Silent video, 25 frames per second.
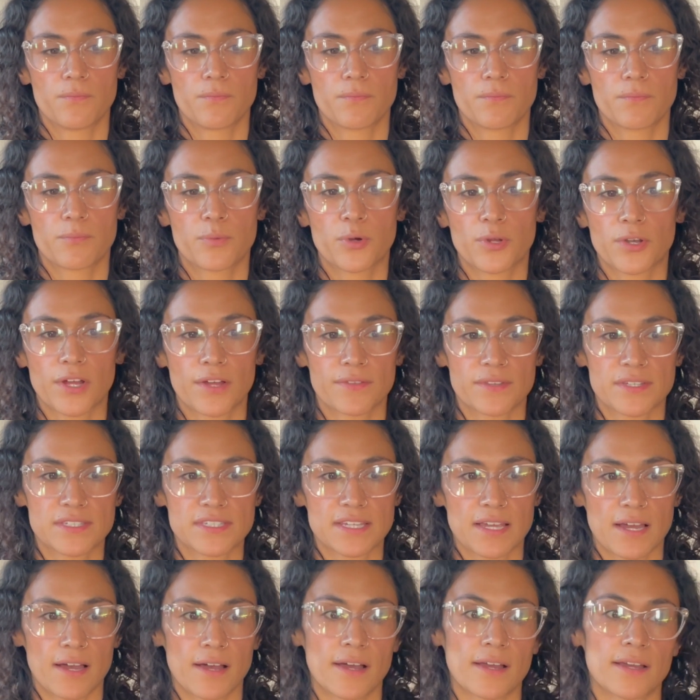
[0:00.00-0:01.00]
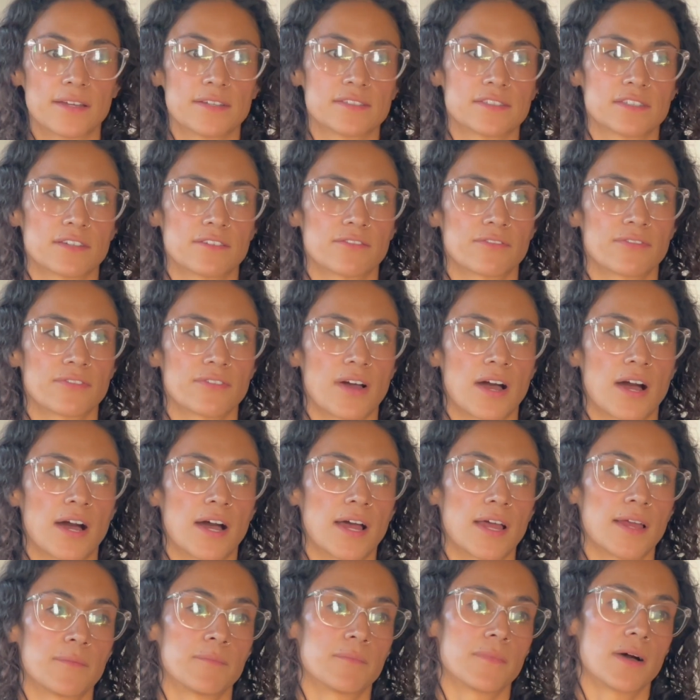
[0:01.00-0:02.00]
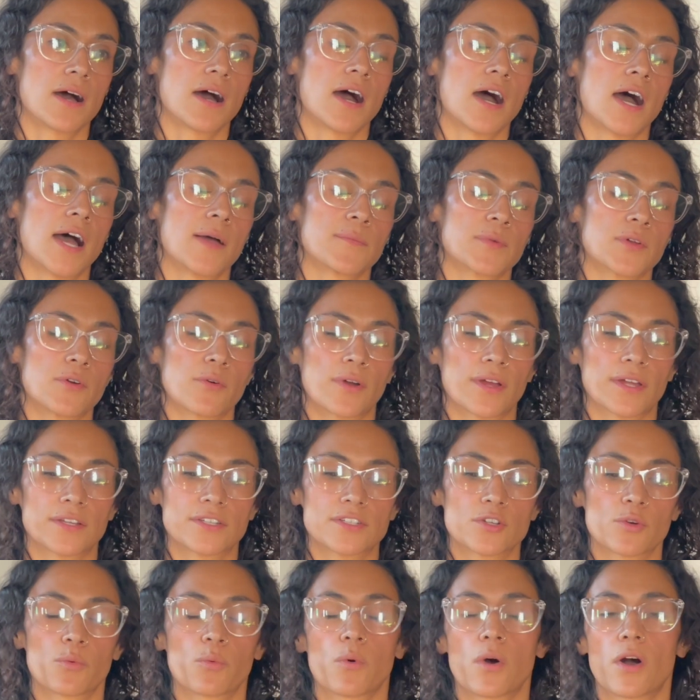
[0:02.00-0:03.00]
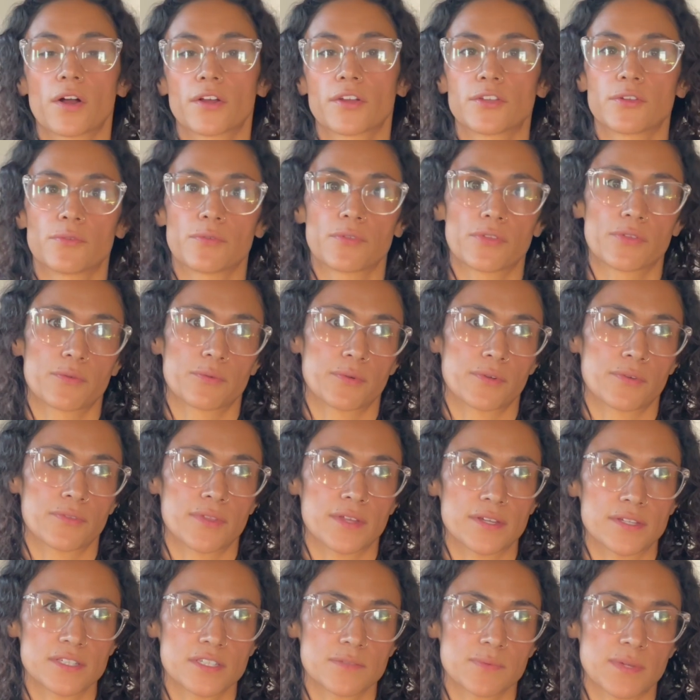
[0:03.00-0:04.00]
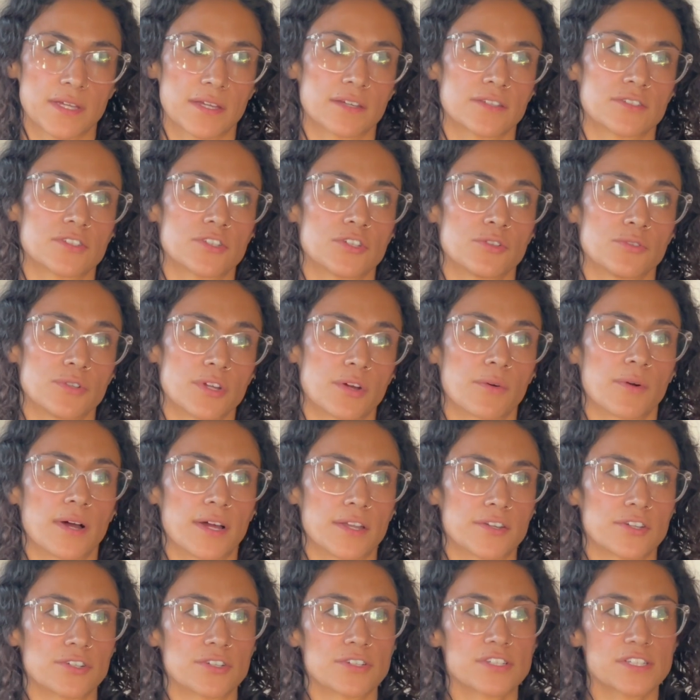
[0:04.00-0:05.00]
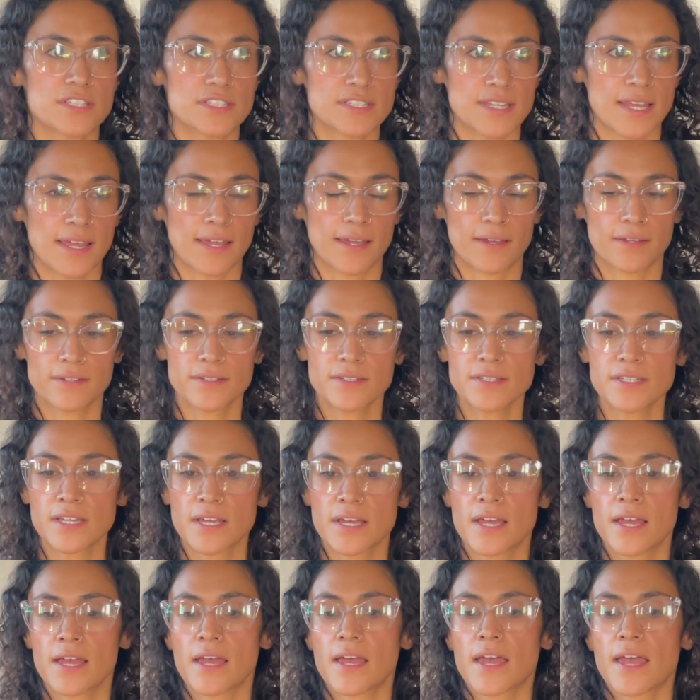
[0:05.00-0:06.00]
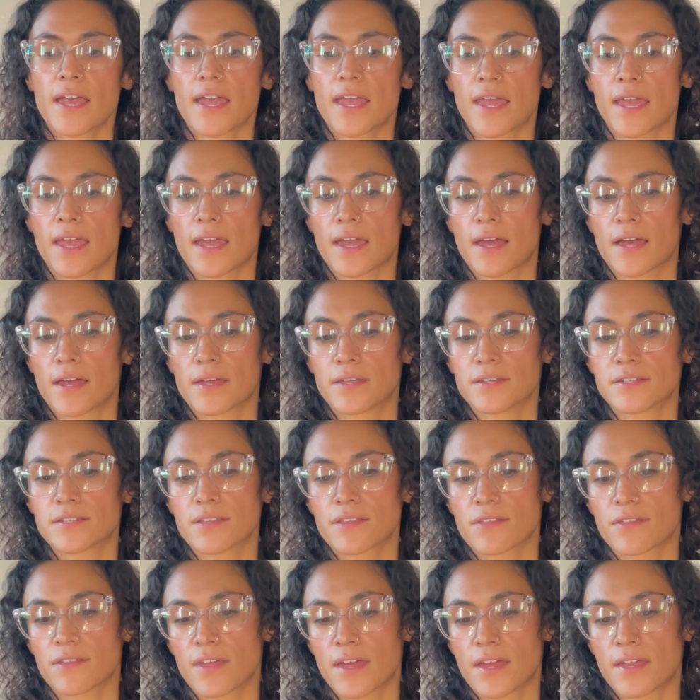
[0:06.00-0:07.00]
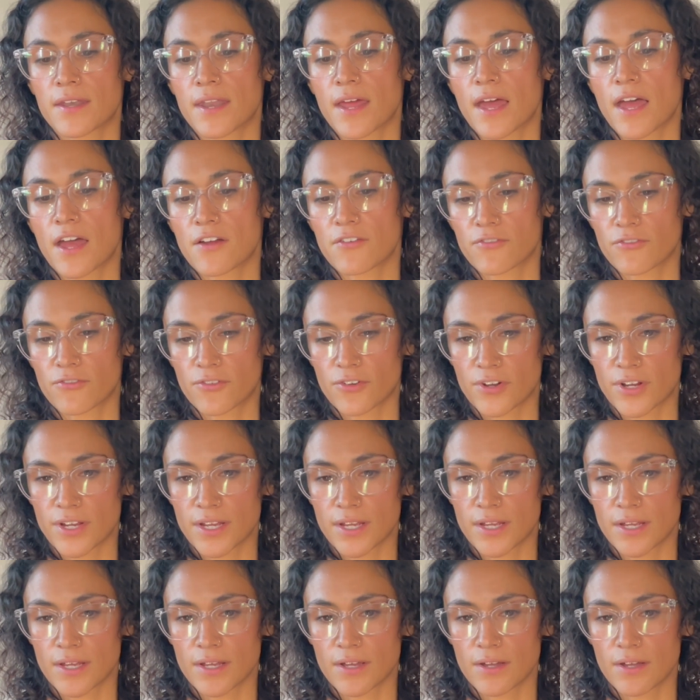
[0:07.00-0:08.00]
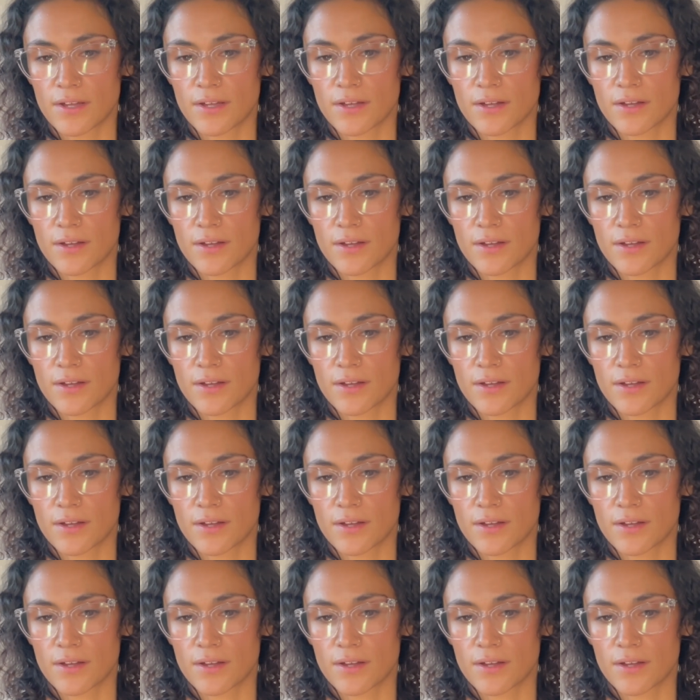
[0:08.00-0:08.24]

put on this guise of, I'm going to walk you through this because you don't understand. And then every